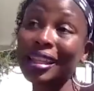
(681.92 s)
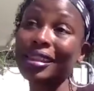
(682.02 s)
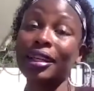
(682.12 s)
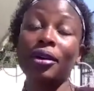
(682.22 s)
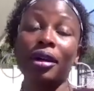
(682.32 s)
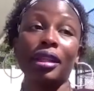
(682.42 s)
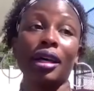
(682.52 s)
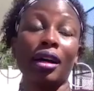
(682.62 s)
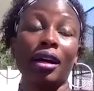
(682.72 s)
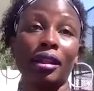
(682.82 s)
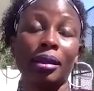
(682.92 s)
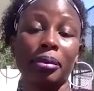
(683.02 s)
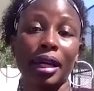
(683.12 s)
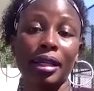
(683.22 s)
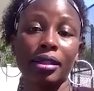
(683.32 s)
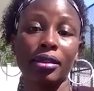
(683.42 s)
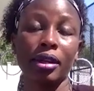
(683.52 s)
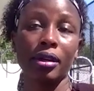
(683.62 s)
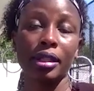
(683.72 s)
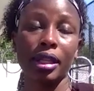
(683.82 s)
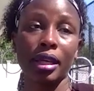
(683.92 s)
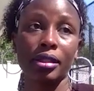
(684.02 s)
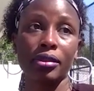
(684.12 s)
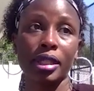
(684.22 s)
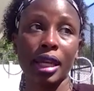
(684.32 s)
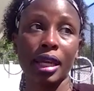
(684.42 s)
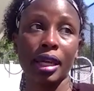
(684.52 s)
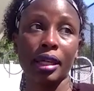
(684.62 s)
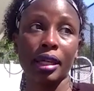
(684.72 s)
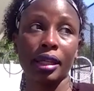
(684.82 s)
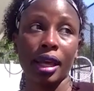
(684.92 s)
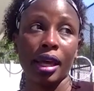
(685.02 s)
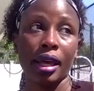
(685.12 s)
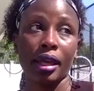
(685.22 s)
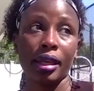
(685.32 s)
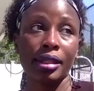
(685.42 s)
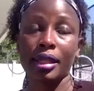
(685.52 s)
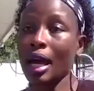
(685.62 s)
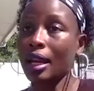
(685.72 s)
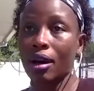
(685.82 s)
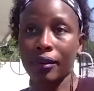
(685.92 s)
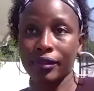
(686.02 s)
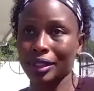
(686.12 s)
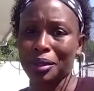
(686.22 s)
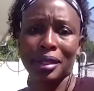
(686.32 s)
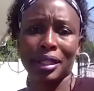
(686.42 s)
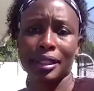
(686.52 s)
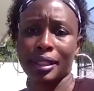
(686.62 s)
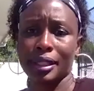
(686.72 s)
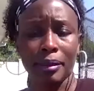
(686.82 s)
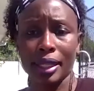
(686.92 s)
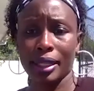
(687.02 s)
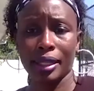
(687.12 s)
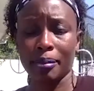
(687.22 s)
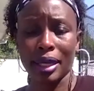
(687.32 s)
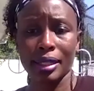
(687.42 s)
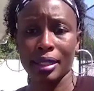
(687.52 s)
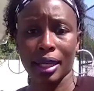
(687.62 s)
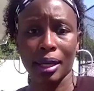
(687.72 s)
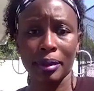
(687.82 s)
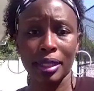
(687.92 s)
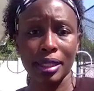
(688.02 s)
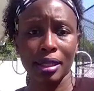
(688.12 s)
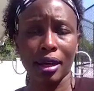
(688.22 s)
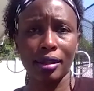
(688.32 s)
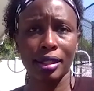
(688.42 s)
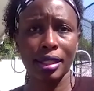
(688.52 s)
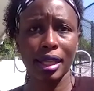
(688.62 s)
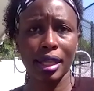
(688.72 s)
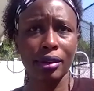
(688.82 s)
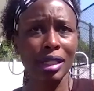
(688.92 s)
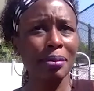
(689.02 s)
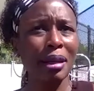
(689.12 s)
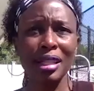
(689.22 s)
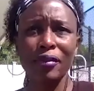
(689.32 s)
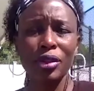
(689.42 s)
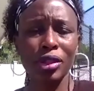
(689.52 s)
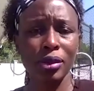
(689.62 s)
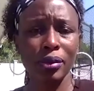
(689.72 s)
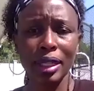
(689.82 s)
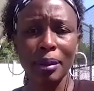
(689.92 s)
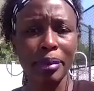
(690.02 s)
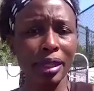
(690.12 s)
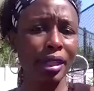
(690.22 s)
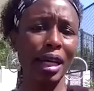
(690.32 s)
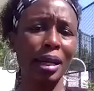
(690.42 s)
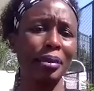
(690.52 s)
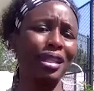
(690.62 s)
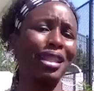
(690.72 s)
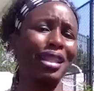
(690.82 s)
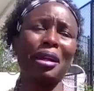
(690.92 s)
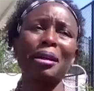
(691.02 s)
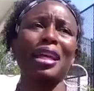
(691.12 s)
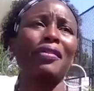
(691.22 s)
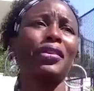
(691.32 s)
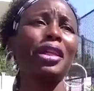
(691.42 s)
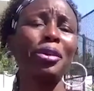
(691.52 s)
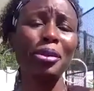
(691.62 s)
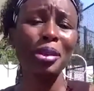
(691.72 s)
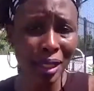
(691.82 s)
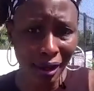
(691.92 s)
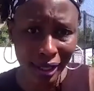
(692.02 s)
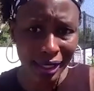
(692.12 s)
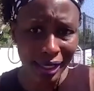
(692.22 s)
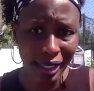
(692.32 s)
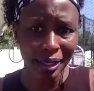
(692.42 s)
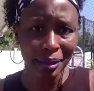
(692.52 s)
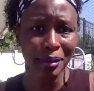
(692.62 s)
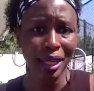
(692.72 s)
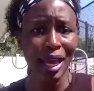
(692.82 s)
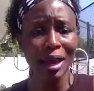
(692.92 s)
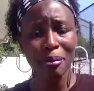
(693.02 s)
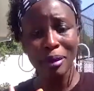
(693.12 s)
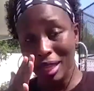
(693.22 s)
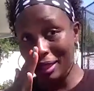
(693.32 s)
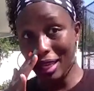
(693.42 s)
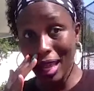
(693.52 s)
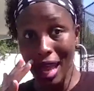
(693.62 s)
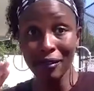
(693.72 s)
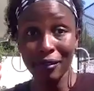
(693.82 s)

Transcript: thing on on the press, you know, as, as you said, it's not often going to the media that makes a company so, settle, especially if you're suing a bigger company. They probably have a huge PR team. They have they, they have